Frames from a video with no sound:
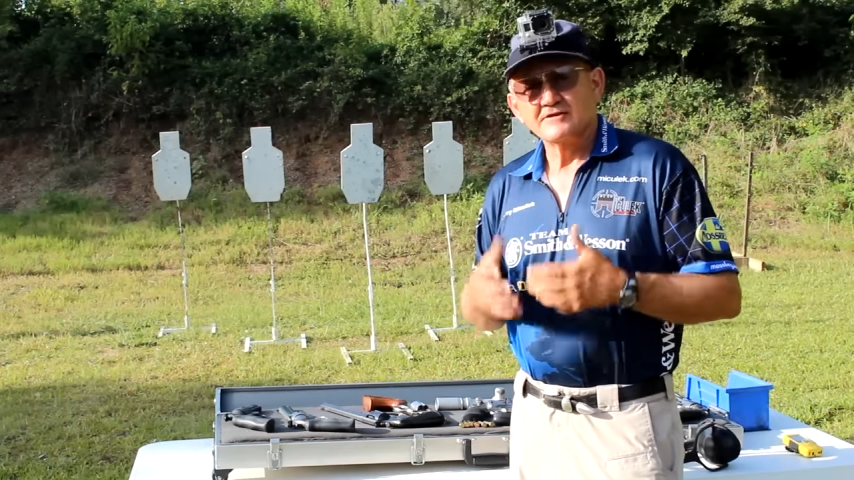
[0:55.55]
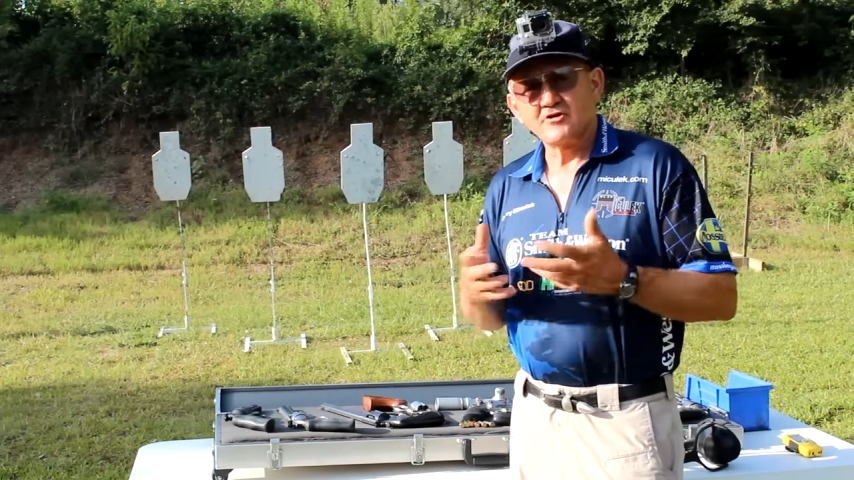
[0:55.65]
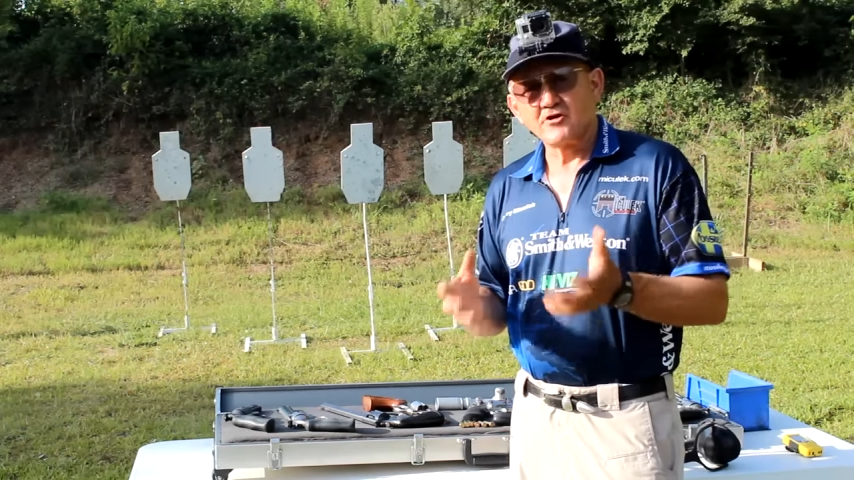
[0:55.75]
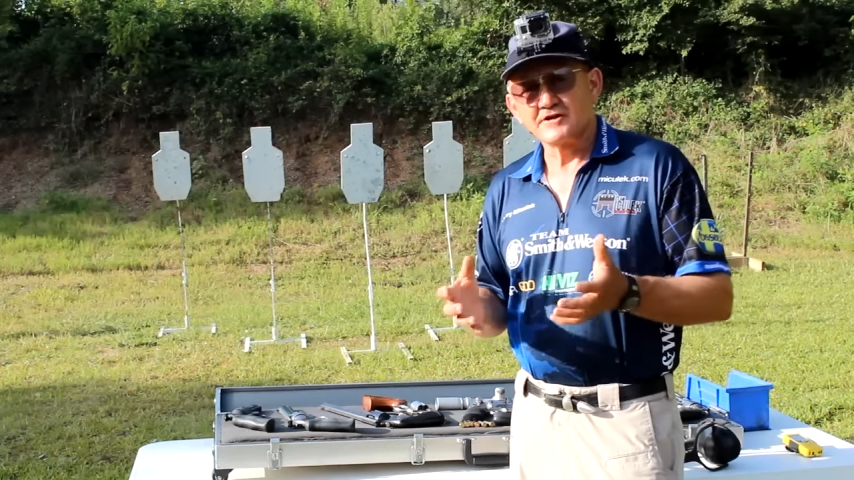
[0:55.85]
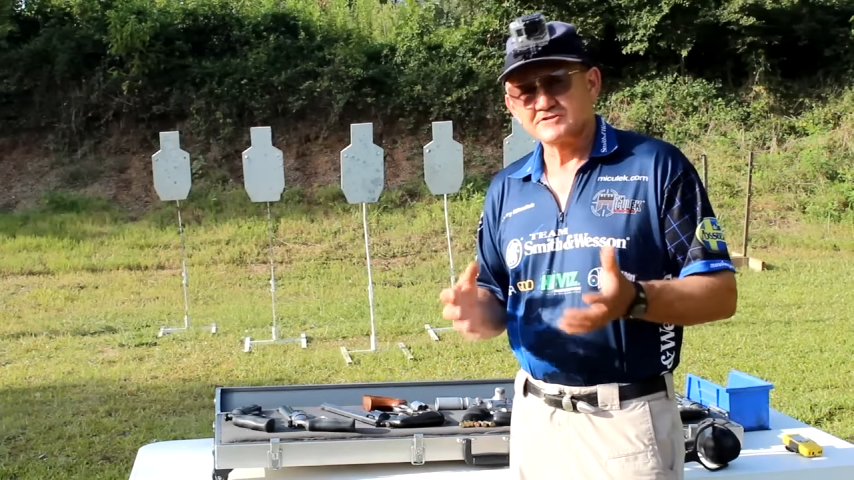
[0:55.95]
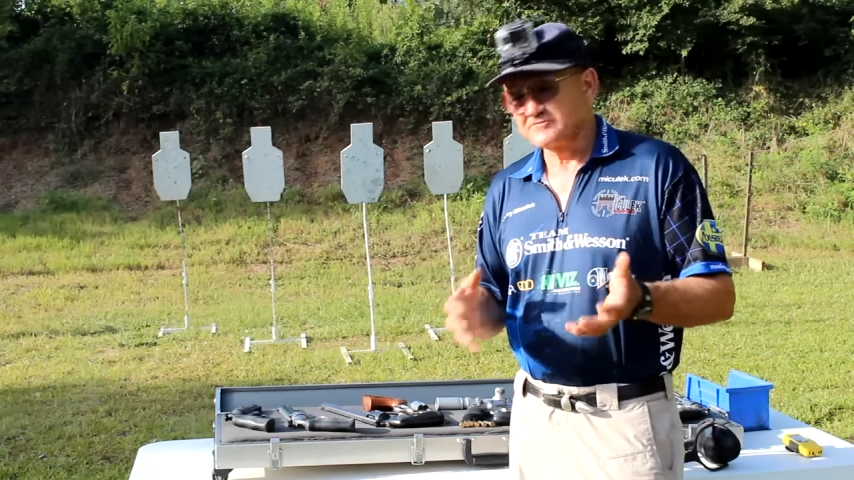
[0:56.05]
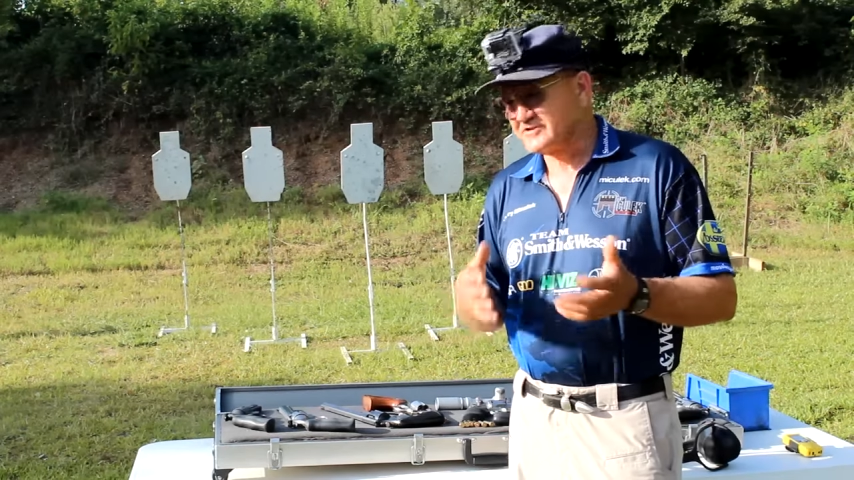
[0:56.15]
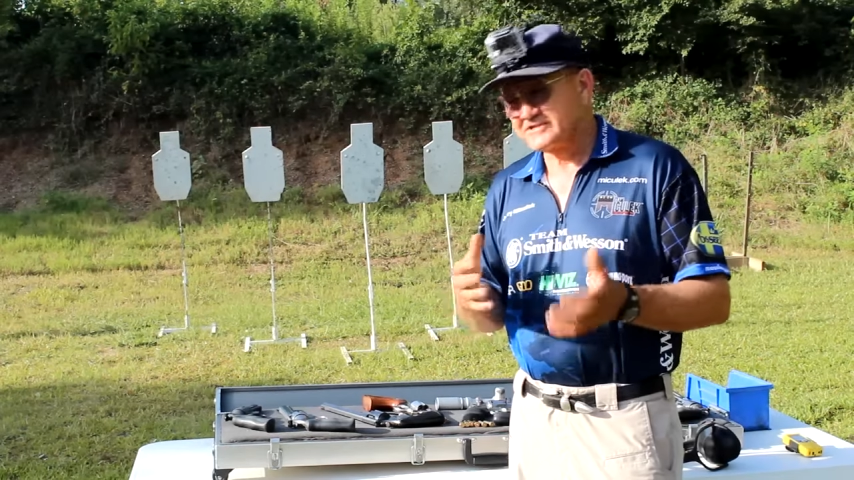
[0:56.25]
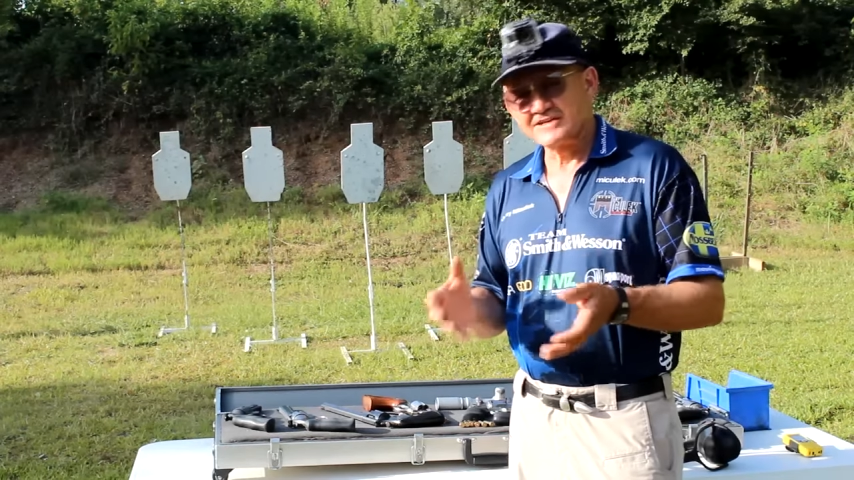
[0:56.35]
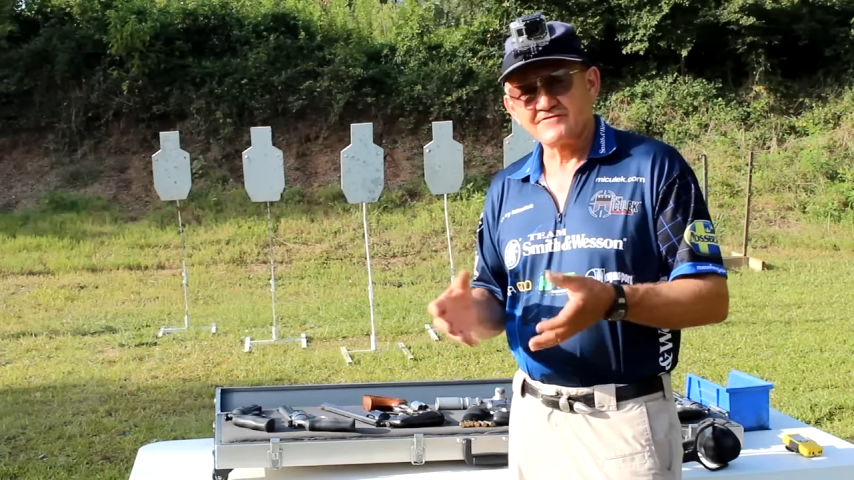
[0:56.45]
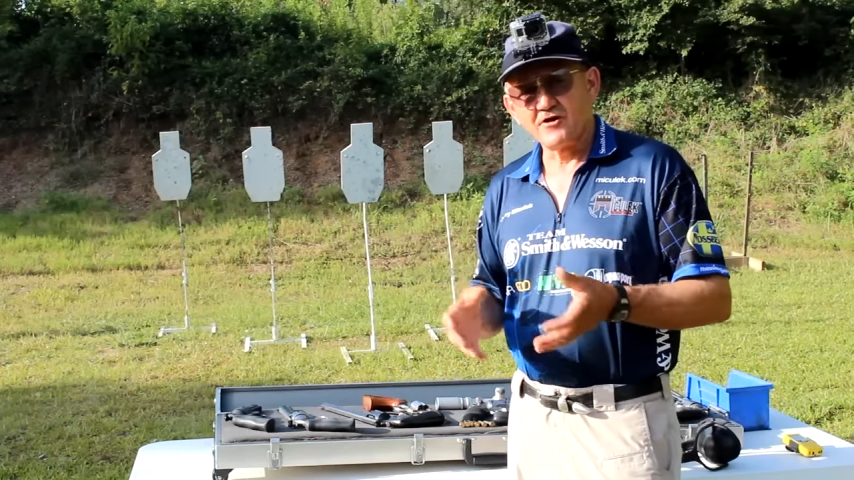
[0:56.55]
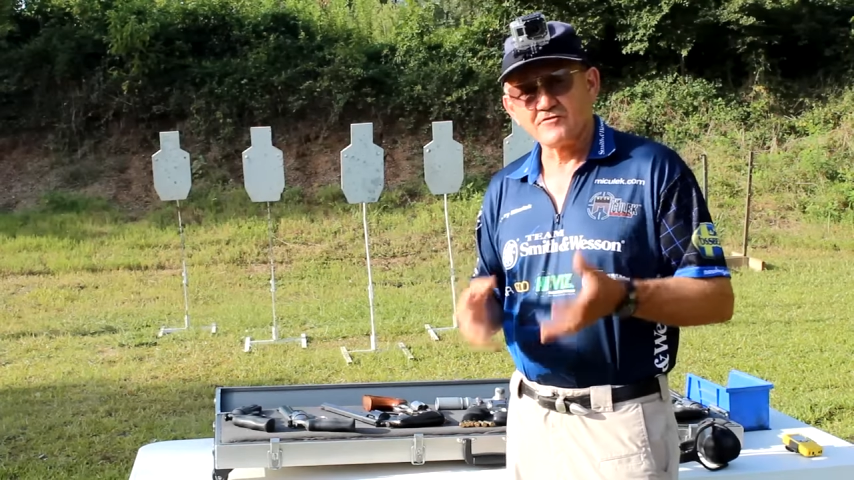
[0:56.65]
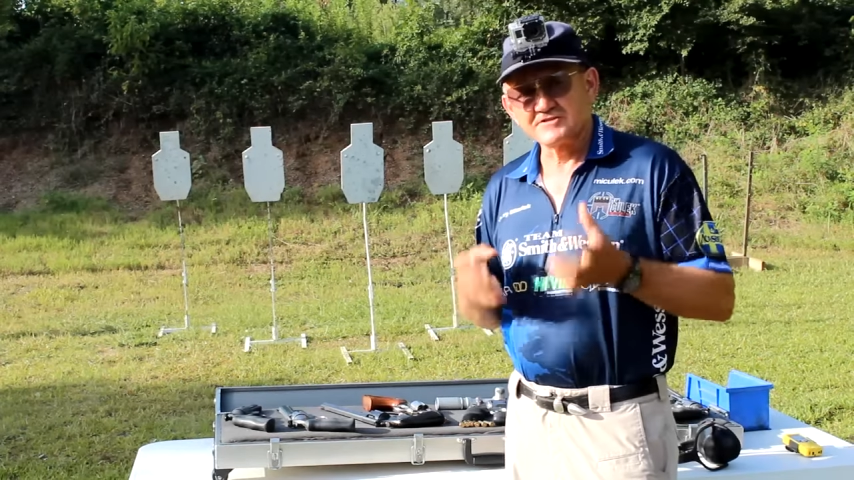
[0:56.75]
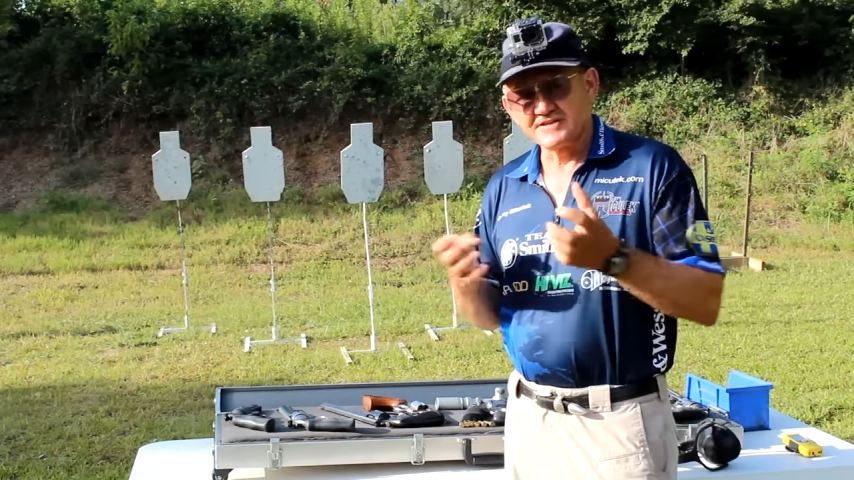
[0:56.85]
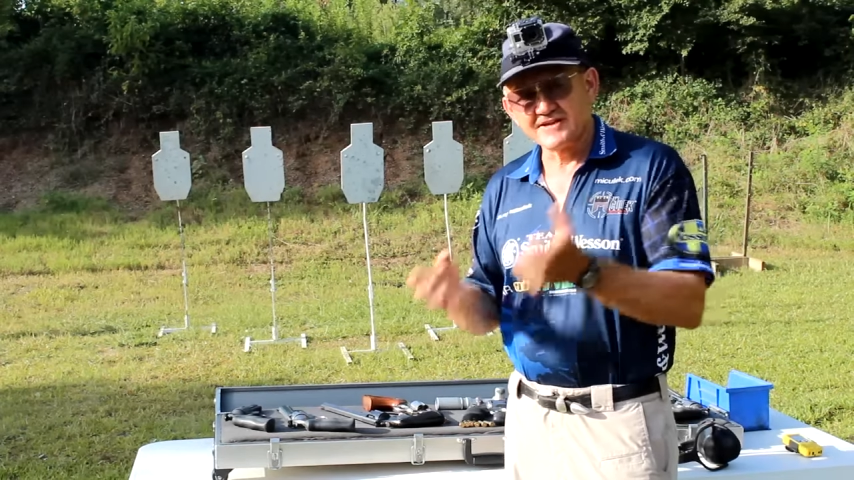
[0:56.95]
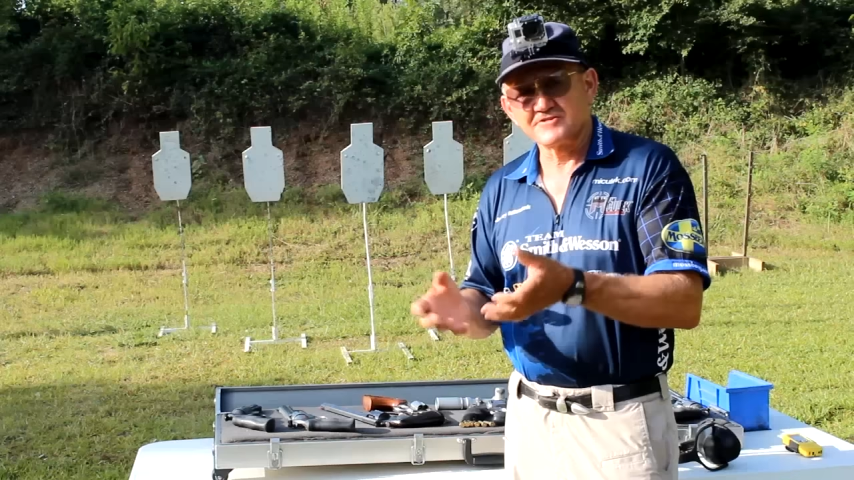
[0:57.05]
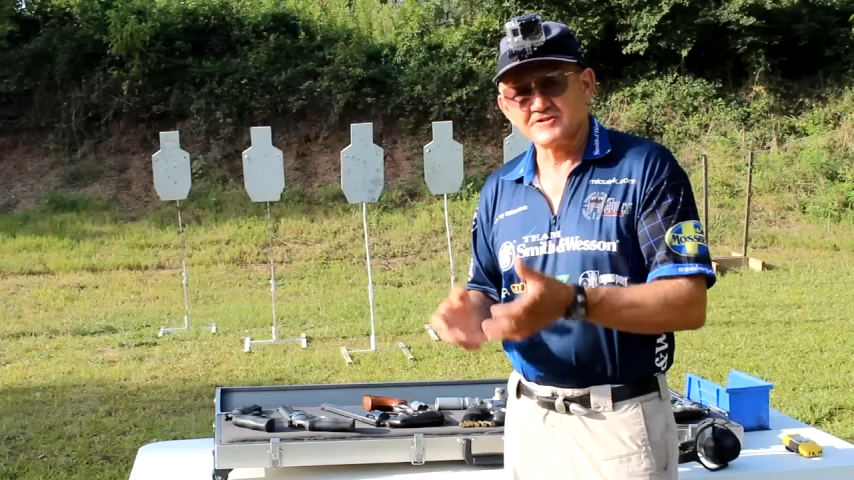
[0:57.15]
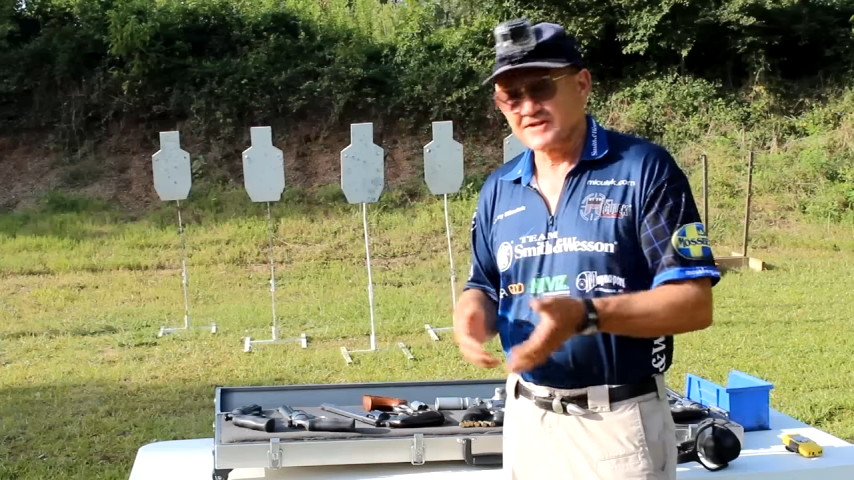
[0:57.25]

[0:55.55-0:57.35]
targets to receive all this energy